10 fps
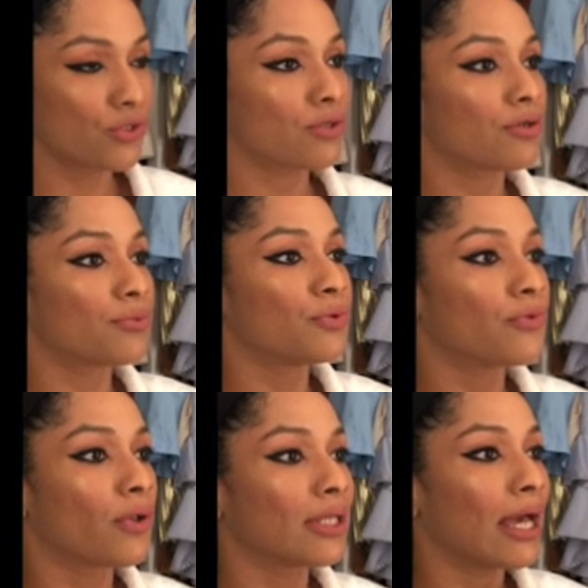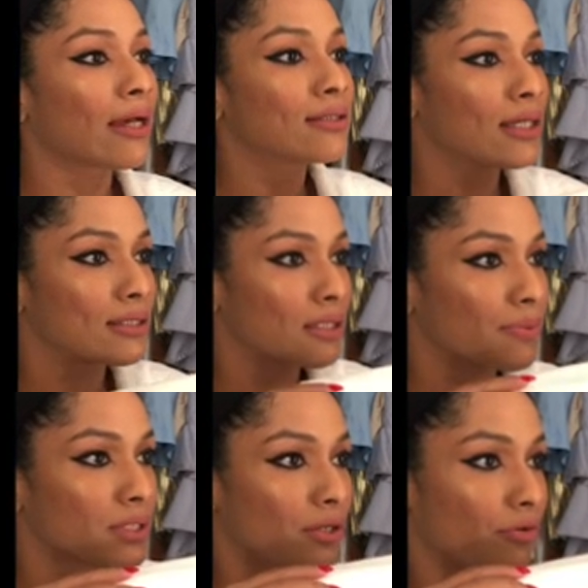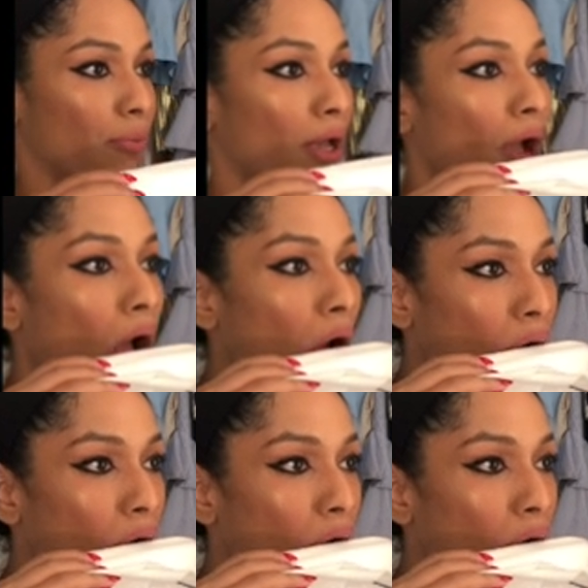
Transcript: just going to remove all the excess lipstick from here.